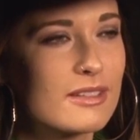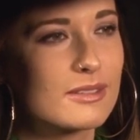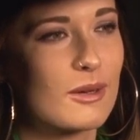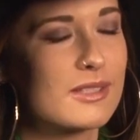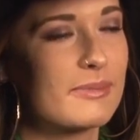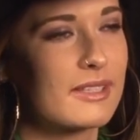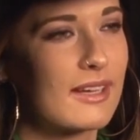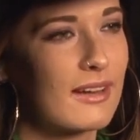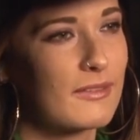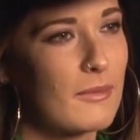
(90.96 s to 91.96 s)
has always been
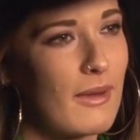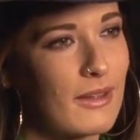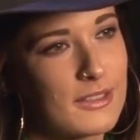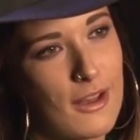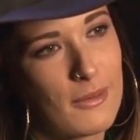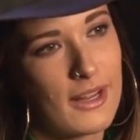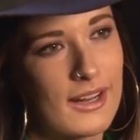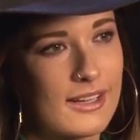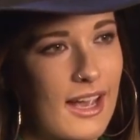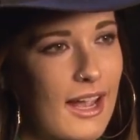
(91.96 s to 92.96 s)
kind of a
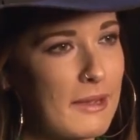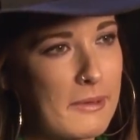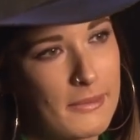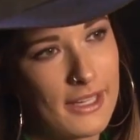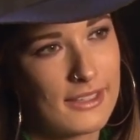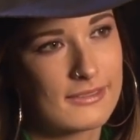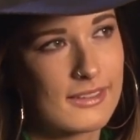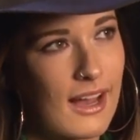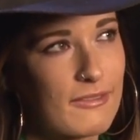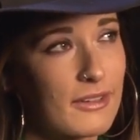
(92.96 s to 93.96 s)
male-dominated game. I mean,
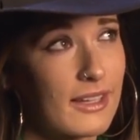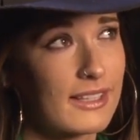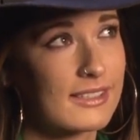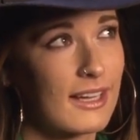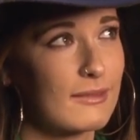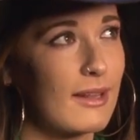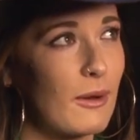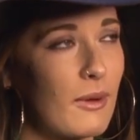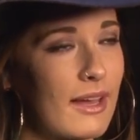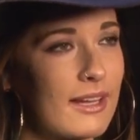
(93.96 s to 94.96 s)
I feel like it's kind of
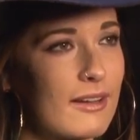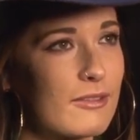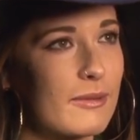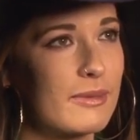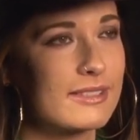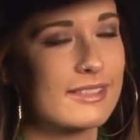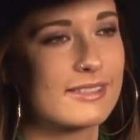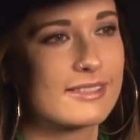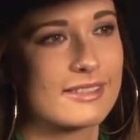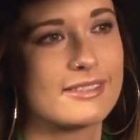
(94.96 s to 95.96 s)
that way in every
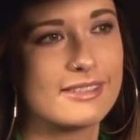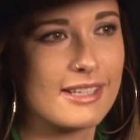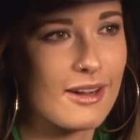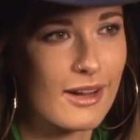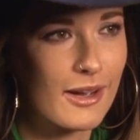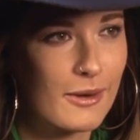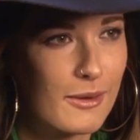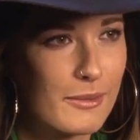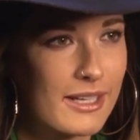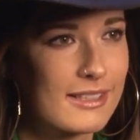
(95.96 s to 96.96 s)
business scenario.
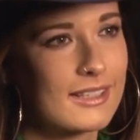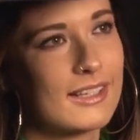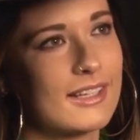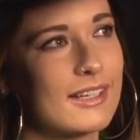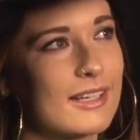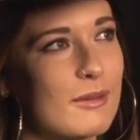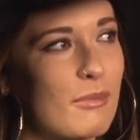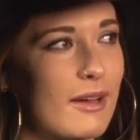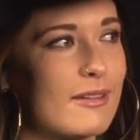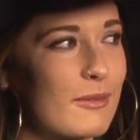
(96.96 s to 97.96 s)
I mean,
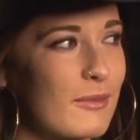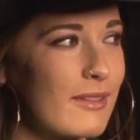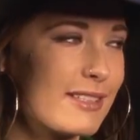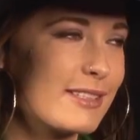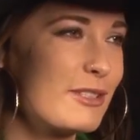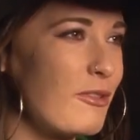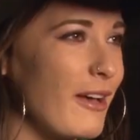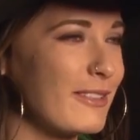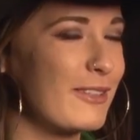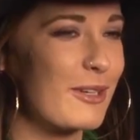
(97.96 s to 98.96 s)
but this is
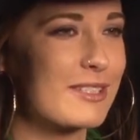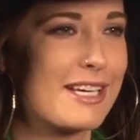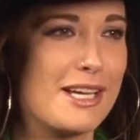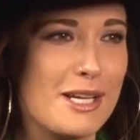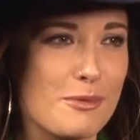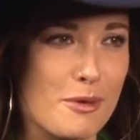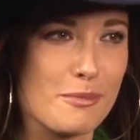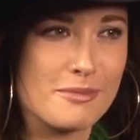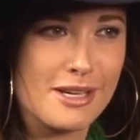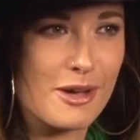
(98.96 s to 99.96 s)
2013 and
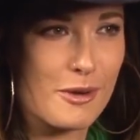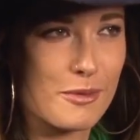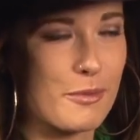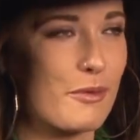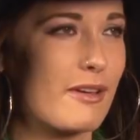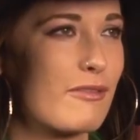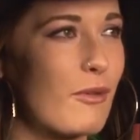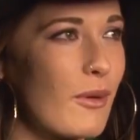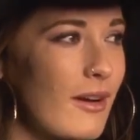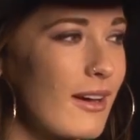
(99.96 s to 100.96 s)
we're moving
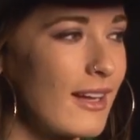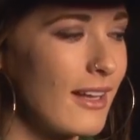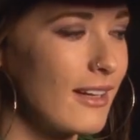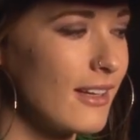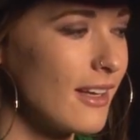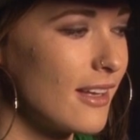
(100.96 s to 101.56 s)
forward, and